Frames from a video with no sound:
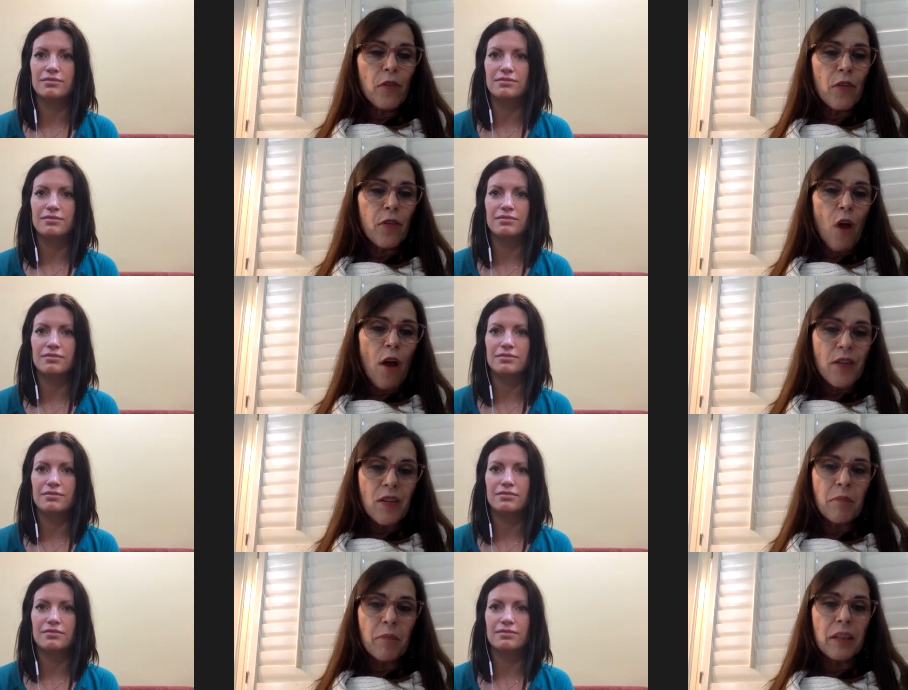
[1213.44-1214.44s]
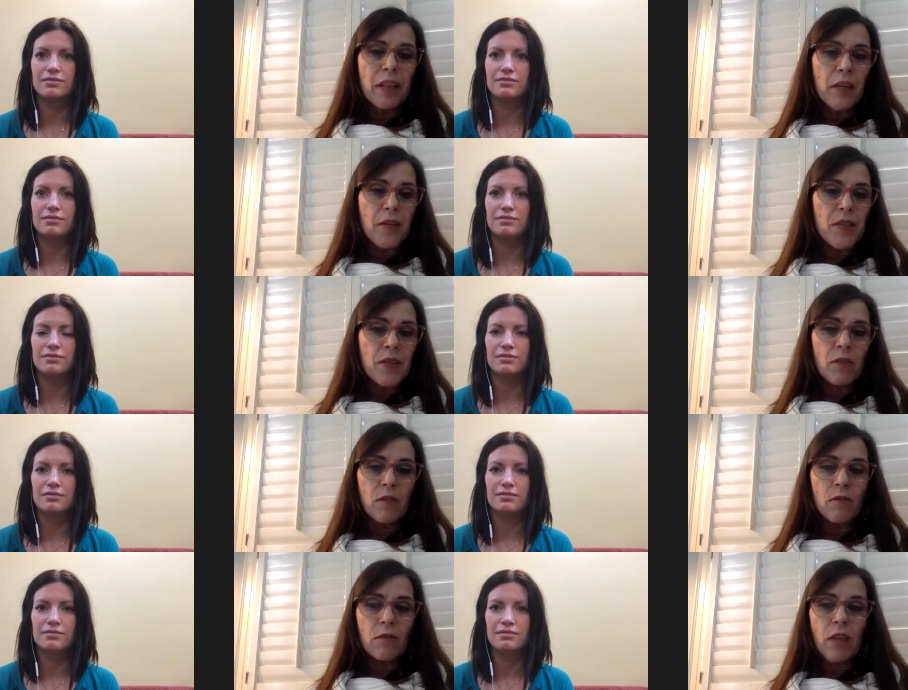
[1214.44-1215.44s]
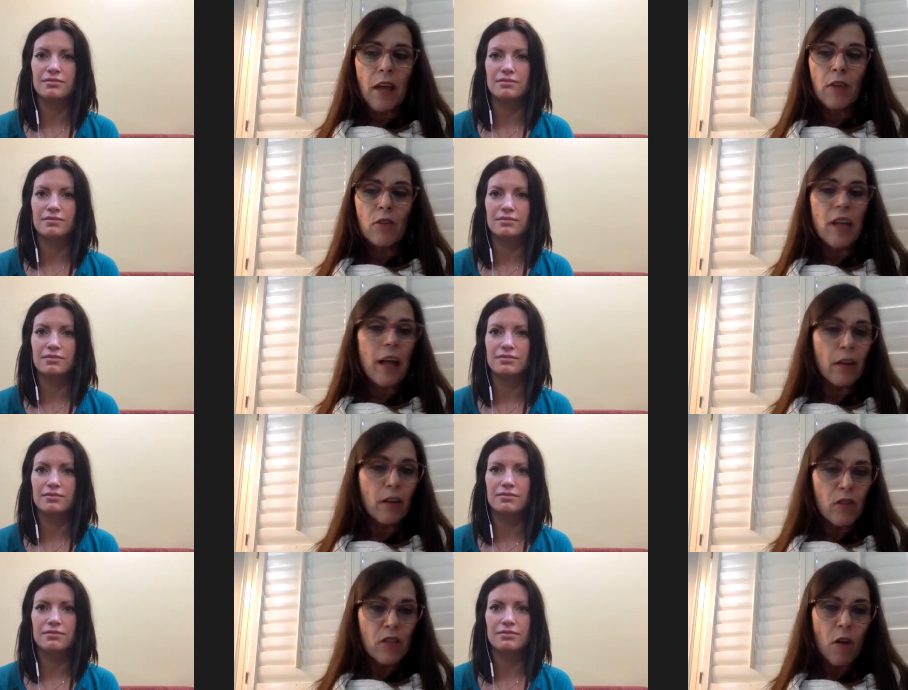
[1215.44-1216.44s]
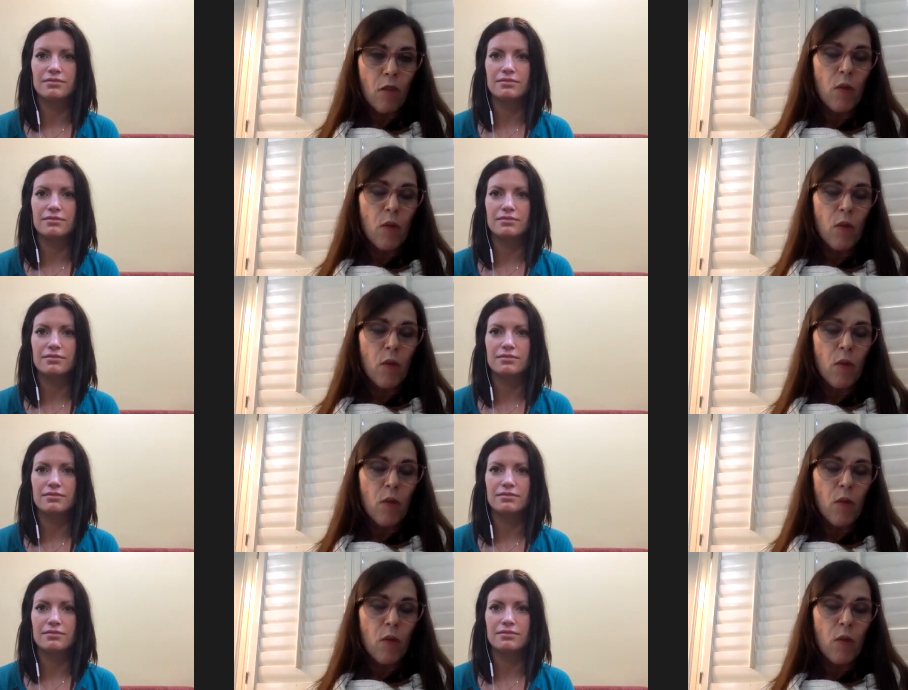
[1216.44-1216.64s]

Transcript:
Speaker 1: the thoughts and beliefs that you're telling yourself?